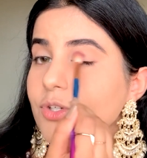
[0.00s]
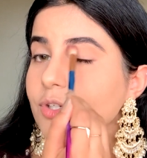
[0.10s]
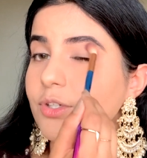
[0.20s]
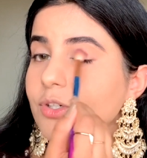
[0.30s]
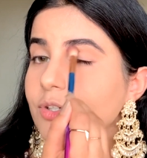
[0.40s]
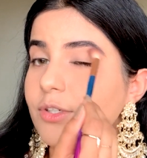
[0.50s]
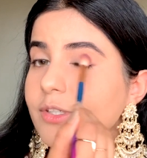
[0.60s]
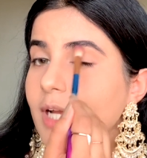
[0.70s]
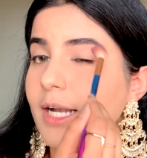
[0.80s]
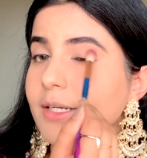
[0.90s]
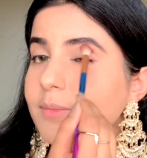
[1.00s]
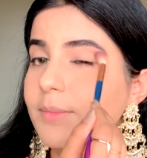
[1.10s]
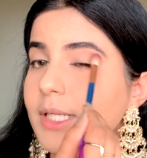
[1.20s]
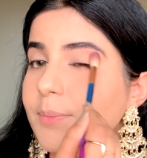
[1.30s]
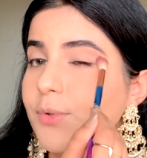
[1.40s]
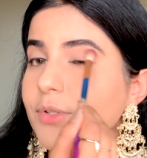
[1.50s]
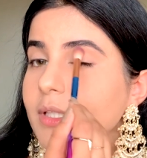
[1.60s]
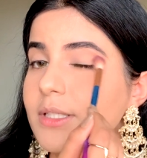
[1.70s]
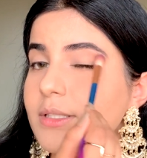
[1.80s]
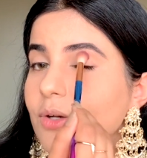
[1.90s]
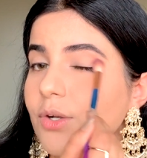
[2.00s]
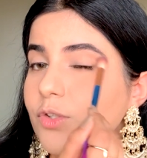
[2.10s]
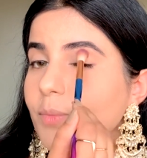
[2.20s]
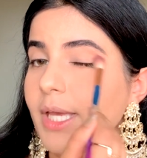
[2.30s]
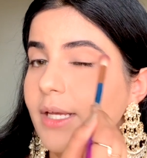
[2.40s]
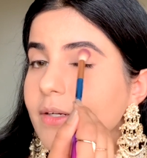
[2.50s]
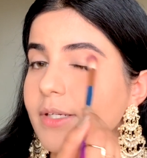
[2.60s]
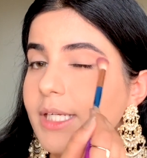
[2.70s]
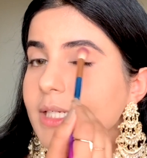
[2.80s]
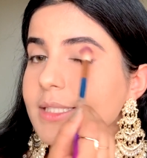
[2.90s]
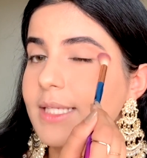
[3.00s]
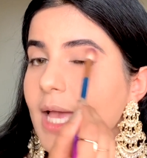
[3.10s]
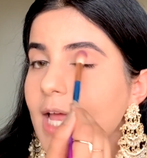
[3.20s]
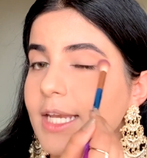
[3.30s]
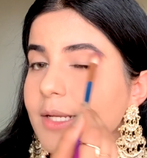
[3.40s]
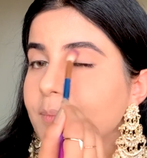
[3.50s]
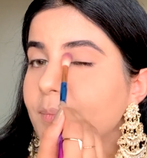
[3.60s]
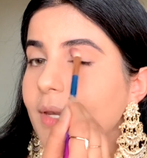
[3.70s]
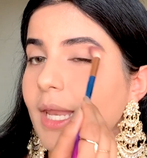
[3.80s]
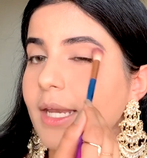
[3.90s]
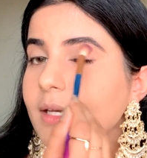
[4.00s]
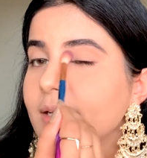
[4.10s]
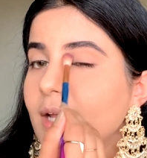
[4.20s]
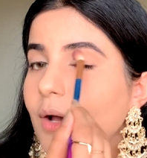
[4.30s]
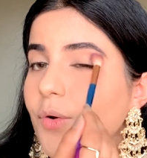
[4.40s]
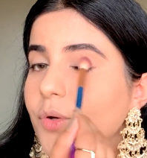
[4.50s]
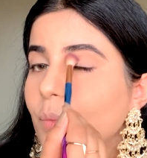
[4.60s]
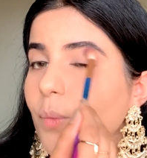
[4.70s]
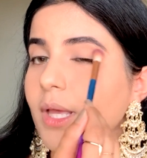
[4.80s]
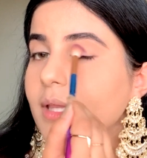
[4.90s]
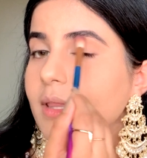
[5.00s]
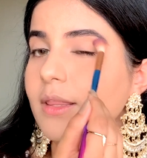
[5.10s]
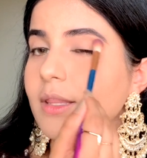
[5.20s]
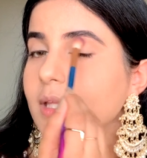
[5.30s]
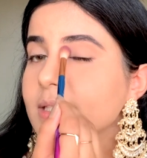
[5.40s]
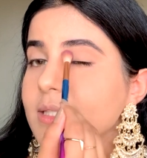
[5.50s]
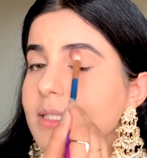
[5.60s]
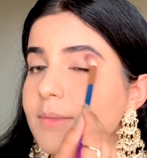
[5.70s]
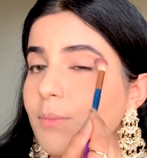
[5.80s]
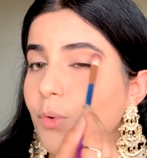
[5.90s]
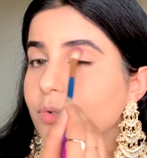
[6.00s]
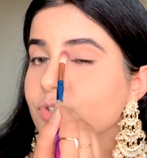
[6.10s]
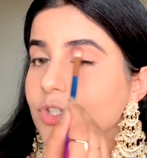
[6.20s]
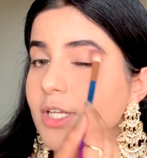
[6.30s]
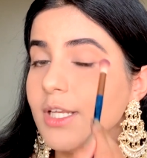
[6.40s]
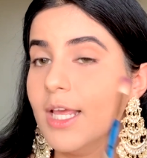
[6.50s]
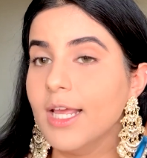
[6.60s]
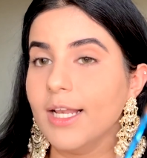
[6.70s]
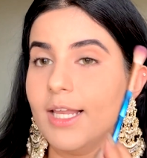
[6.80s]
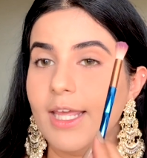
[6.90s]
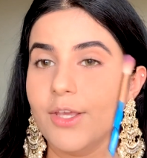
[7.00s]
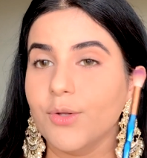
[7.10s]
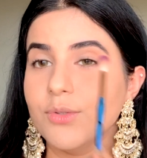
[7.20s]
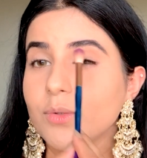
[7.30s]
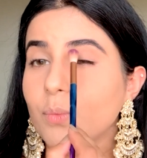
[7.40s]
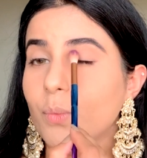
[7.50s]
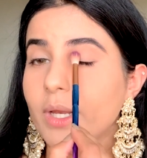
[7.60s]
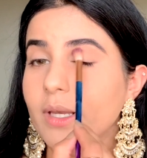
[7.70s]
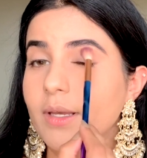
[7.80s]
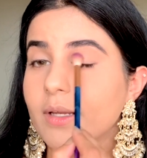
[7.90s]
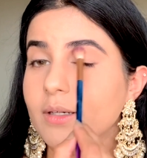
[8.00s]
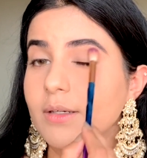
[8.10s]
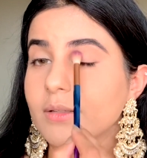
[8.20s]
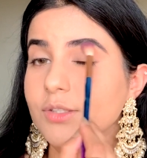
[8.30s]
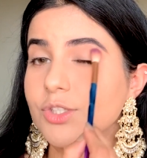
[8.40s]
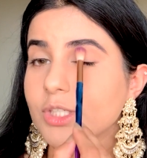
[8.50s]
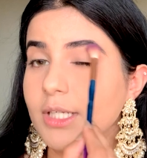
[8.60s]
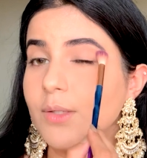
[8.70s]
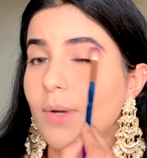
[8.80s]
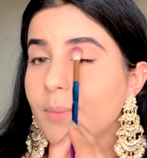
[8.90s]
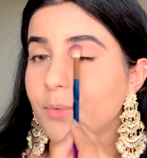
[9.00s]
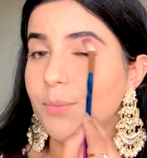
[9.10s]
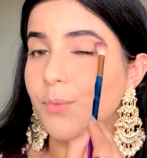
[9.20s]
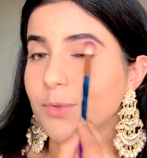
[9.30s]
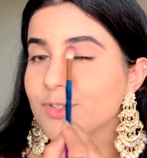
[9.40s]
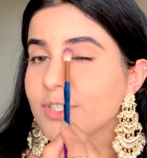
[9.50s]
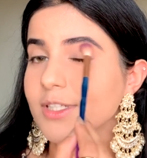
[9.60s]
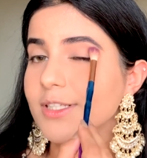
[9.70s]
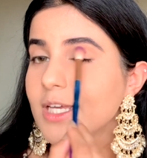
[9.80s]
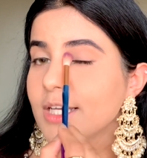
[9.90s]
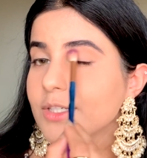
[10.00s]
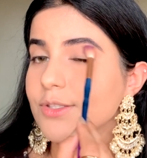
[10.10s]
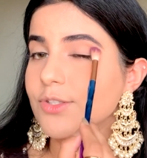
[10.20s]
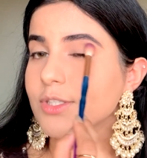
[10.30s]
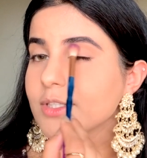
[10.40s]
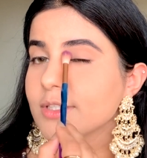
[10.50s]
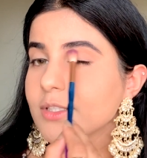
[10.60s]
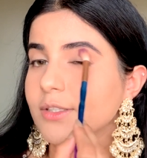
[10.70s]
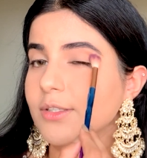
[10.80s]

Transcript: gonna randomly put this onto my crease and blend it out with this motion, like the windshield wiper motion. So just